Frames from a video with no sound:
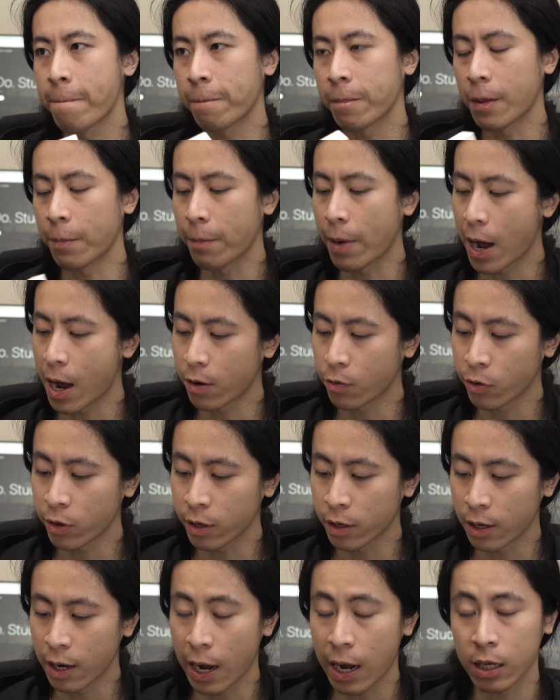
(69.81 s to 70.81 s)
the
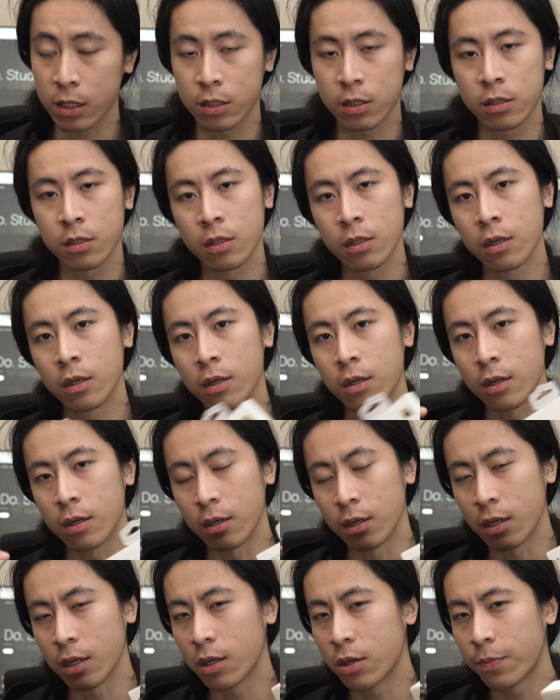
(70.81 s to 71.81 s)
battery lasts a
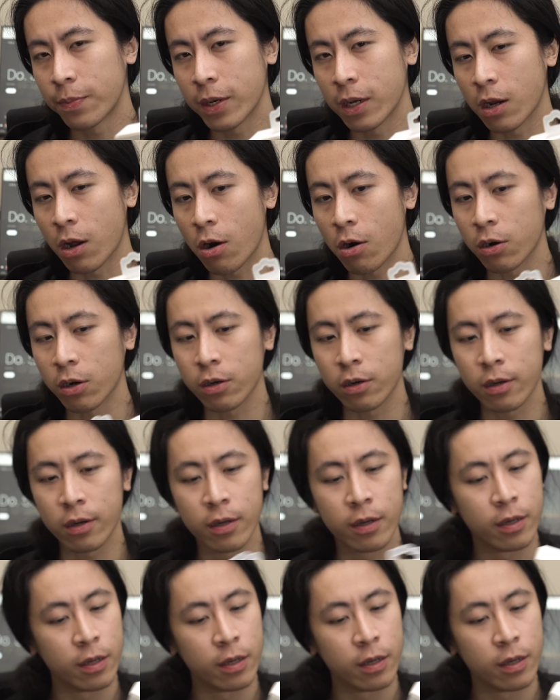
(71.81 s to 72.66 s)
little bit longer.